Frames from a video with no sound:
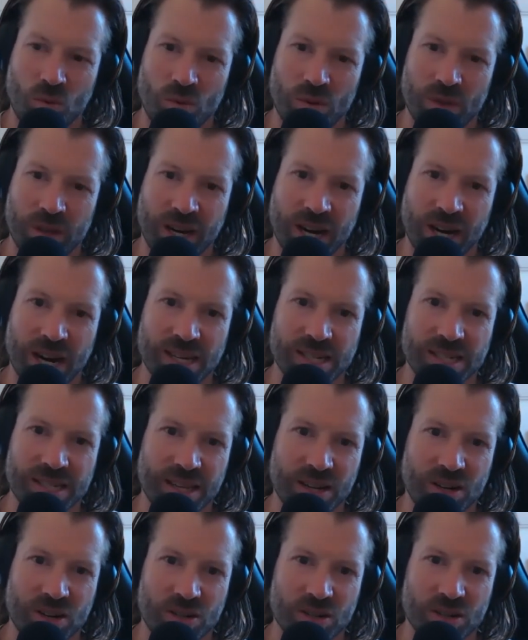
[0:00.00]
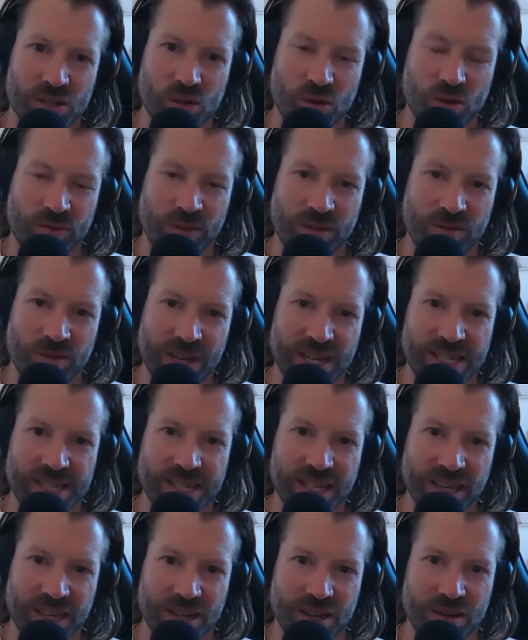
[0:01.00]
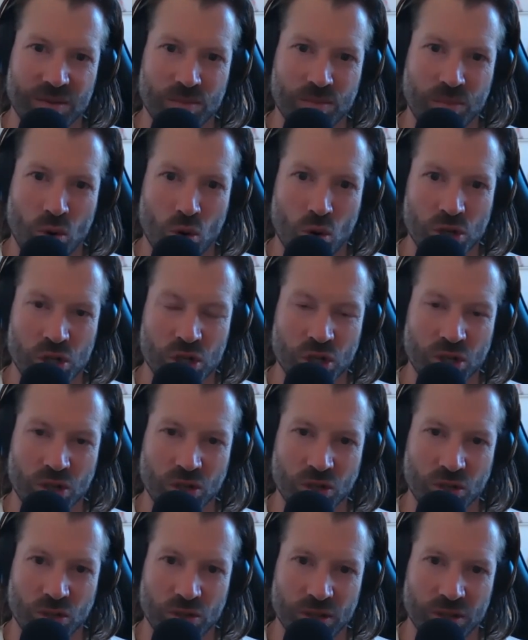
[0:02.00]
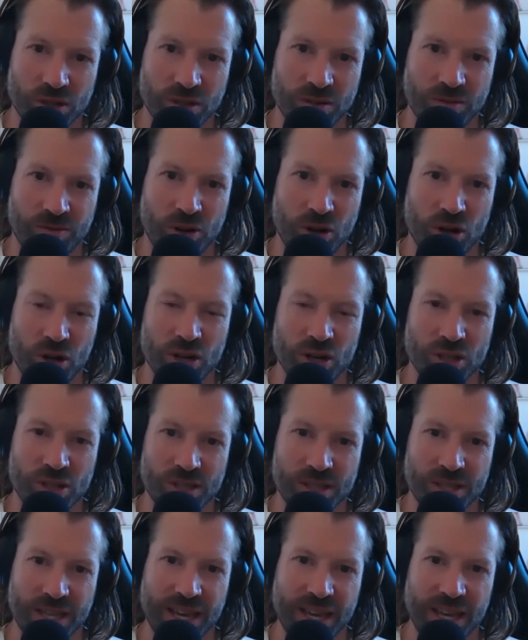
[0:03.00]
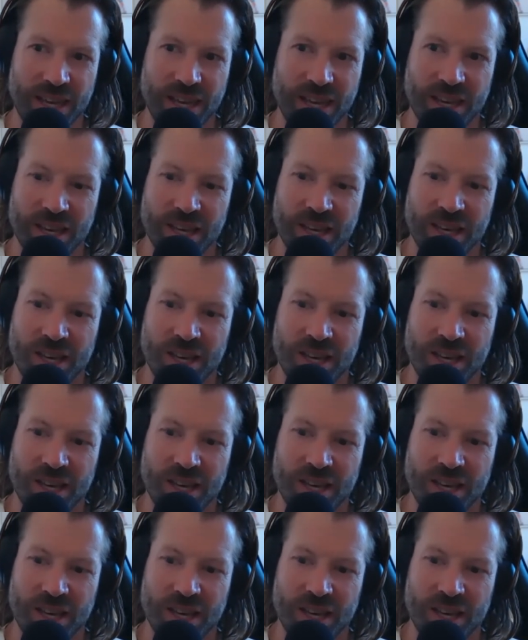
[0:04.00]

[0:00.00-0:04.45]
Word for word: the guys that are sort of investing in Portugal, the the foreigners, they